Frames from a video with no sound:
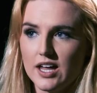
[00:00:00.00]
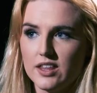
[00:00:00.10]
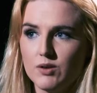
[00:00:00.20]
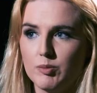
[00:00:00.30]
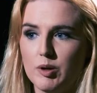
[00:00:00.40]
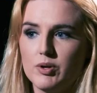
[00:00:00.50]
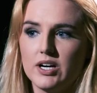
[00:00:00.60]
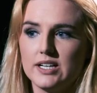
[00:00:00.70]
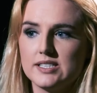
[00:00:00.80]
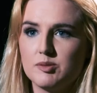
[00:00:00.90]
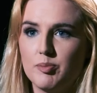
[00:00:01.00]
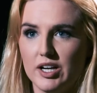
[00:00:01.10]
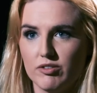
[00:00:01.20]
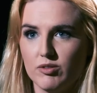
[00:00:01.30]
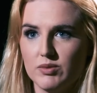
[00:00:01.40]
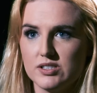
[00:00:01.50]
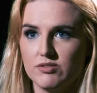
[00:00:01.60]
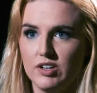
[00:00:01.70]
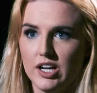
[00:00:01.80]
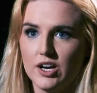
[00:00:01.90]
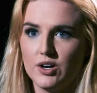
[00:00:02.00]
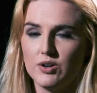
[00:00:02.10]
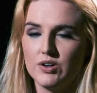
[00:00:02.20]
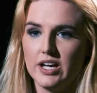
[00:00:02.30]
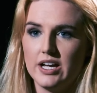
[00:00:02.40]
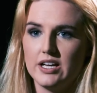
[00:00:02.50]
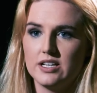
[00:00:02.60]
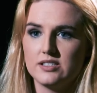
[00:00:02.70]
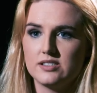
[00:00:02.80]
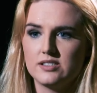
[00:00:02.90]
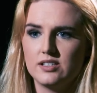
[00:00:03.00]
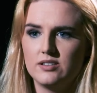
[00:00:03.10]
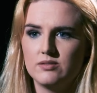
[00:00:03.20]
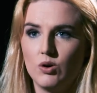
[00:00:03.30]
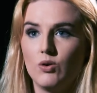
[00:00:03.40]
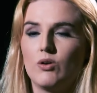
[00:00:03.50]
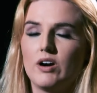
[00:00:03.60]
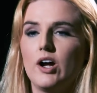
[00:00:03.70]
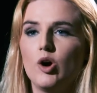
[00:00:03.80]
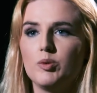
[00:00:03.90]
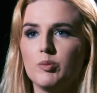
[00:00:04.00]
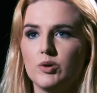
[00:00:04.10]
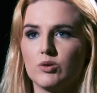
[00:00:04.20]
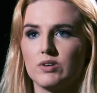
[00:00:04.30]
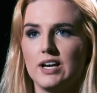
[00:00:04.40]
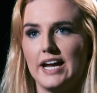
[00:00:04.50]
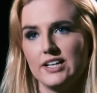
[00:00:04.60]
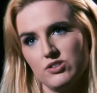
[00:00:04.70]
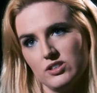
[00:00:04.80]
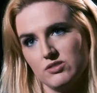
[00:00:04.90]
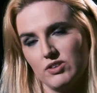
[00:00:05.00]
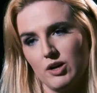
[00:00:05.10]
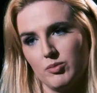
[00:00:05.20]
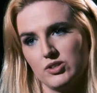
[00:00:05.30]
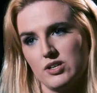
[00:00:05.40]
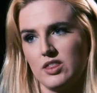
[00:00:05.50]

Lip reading: I think what people can expect from this video is, or I hope people relate to this video, because I